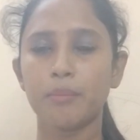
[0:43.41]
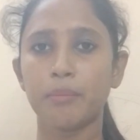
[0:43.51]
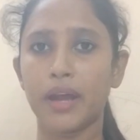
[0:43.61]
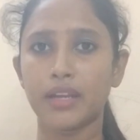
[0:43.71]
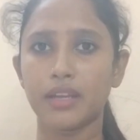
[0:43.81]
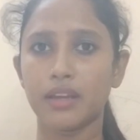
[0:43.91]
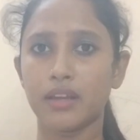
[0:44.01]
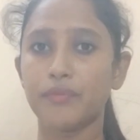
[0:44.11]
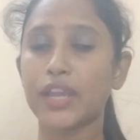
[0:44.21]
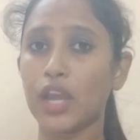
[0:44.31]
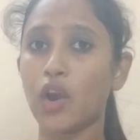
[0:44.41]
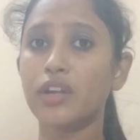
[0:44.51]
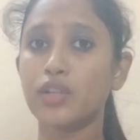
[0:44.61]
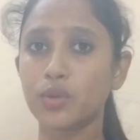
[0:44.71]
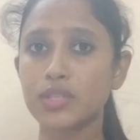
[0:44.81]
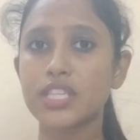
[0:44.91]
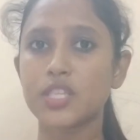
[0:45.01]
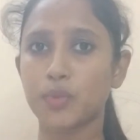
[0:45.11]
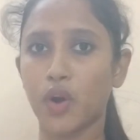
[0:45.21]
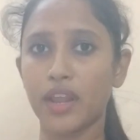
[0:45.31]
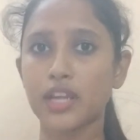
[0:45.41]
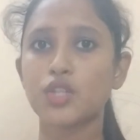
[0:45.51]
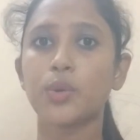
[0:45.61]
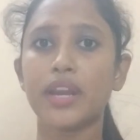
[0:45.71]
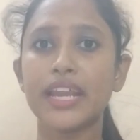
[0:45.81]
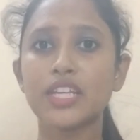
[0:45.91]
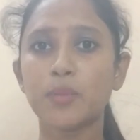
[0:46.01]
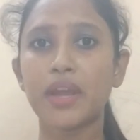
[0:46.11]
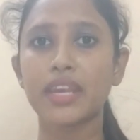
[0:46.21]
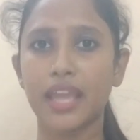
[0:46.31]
but we cannot use this product to our intimate